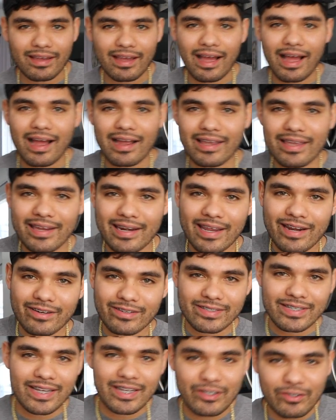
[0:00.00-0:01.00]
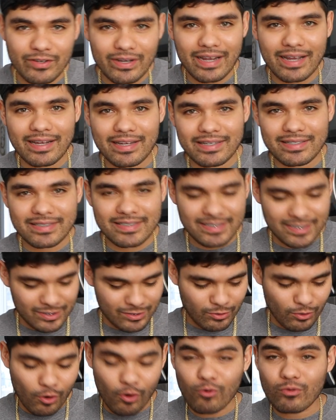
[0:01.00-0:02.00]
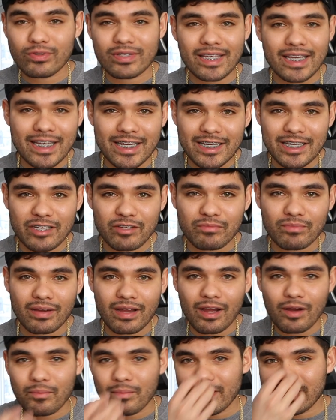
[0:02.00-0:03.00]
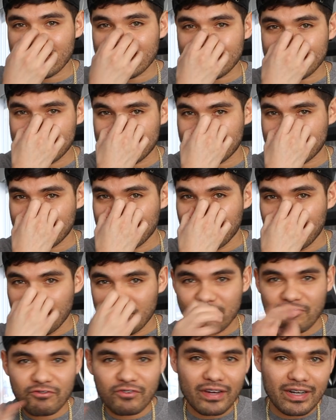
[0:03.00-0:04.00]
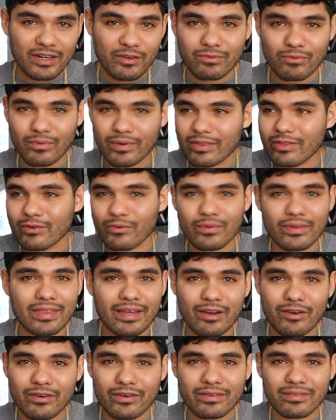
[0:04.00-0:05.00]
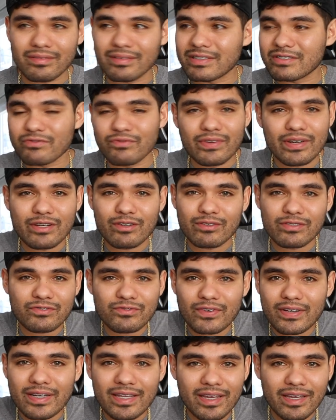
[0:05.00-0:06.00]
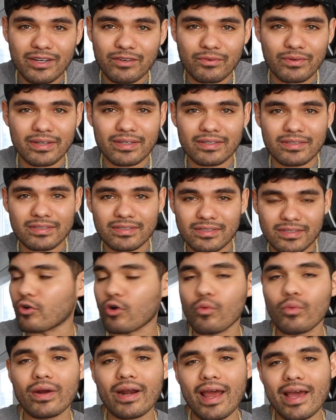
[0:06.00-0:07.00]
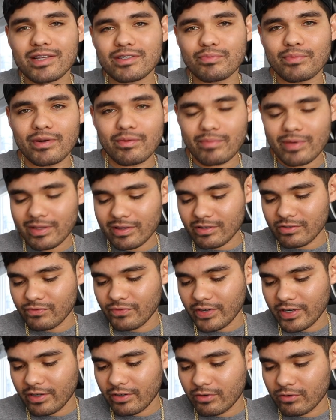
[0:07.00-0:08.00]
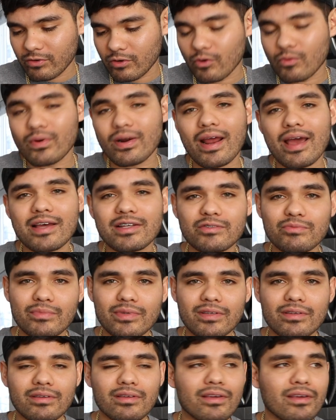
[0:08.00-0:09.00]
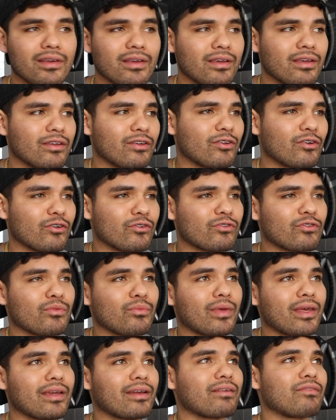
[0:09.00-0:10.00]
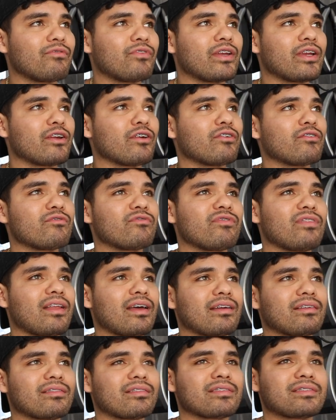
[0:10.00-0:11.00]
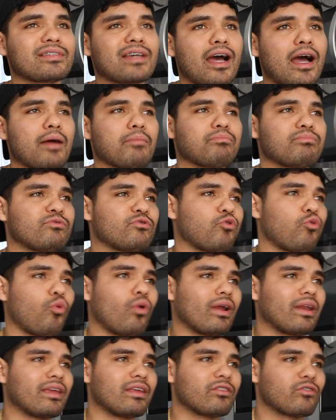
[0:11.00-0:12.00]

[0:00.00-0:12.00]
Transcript: I can entertain you guys the whole time. I'll make this funny with or without her this video is funny anyways no one asked me to make this video no one asked me you know to make a video of like the top 20